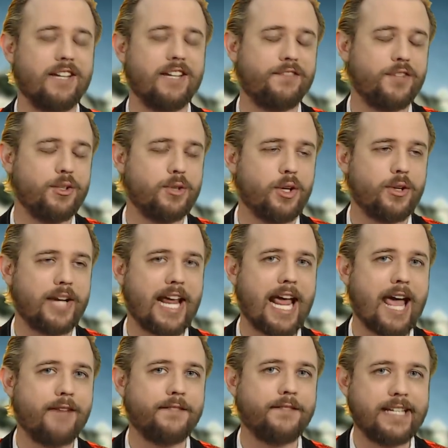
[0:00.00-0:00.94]
If you don't
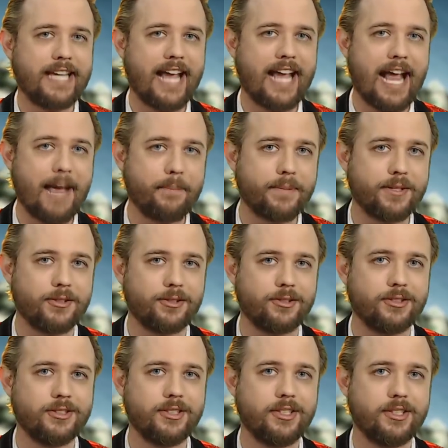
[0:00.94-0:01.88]
have the
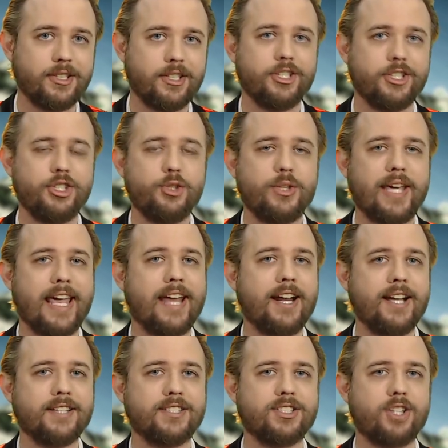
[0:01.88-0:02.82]
capital, you
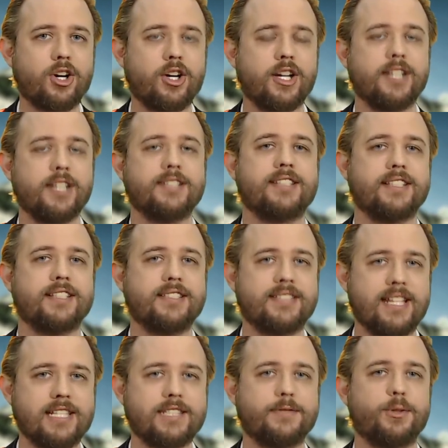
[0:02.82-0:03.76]
cannot start a
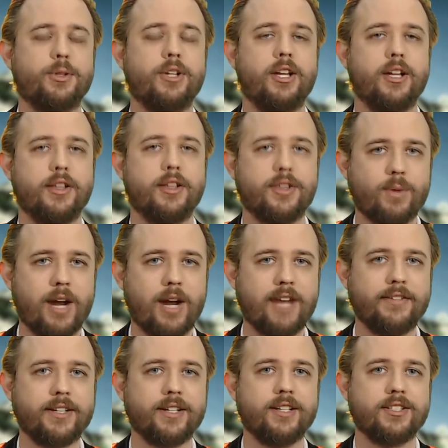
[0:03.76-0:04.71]
successful,
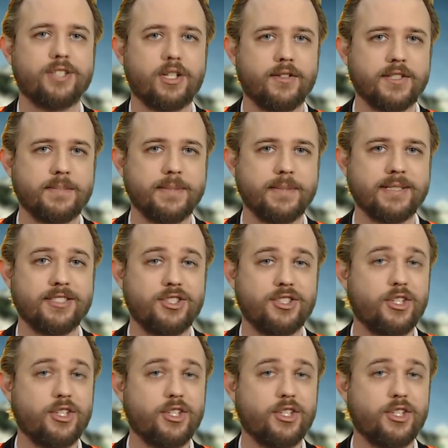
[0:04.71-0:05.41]
thriving service business.